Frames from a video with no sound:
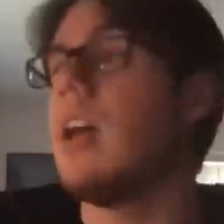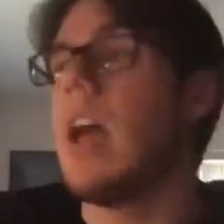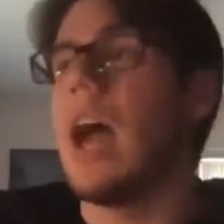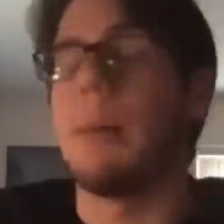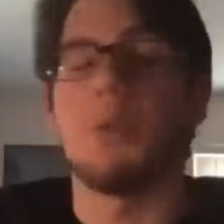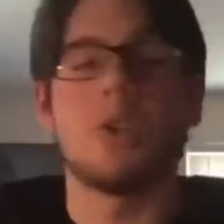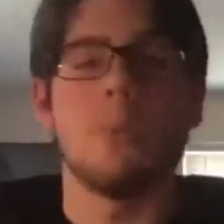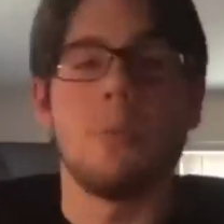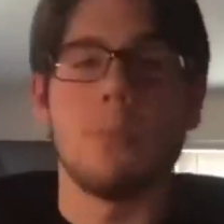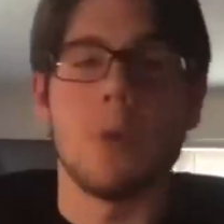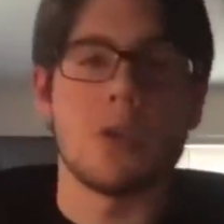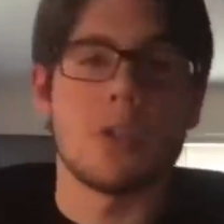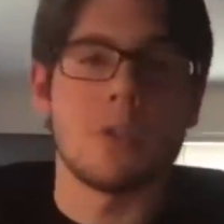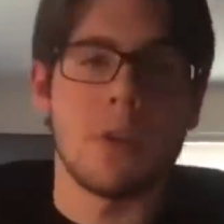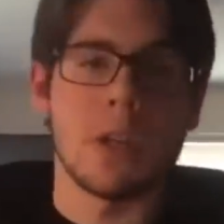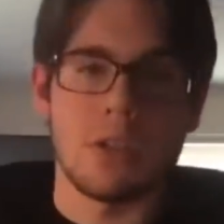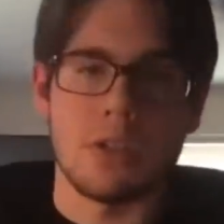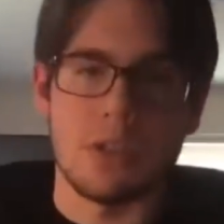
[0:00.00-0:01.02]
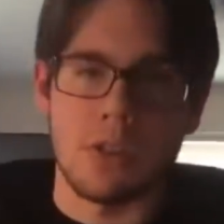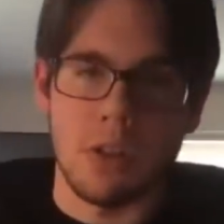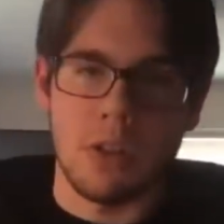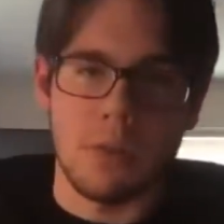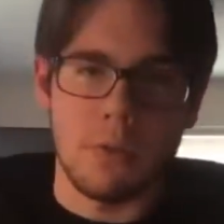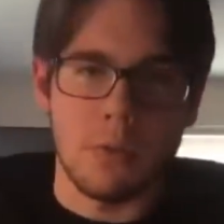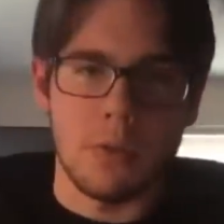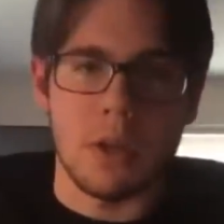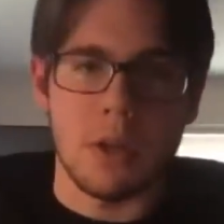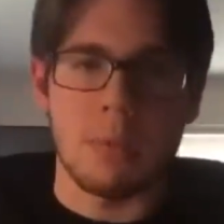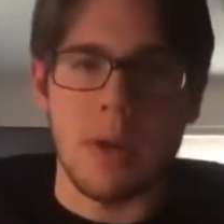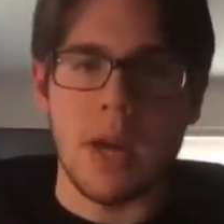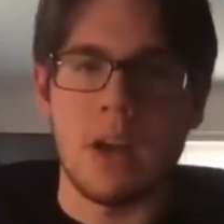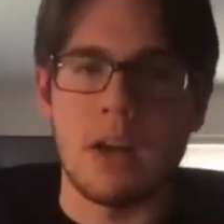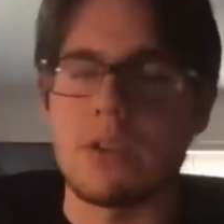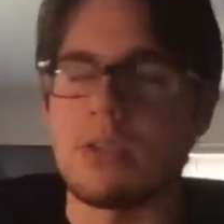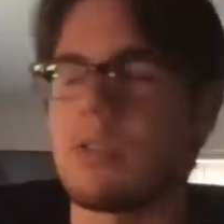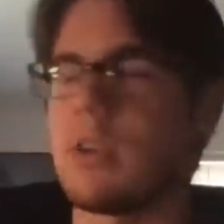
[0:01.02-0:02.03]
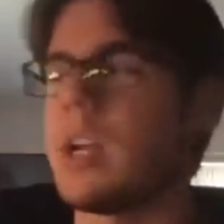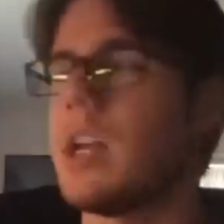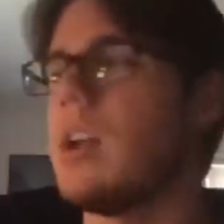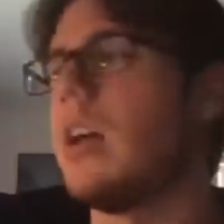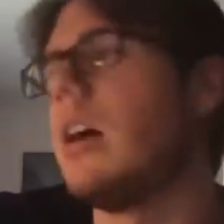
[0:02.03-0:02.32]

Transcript: I'm assuming most of us are still living with our parents, right?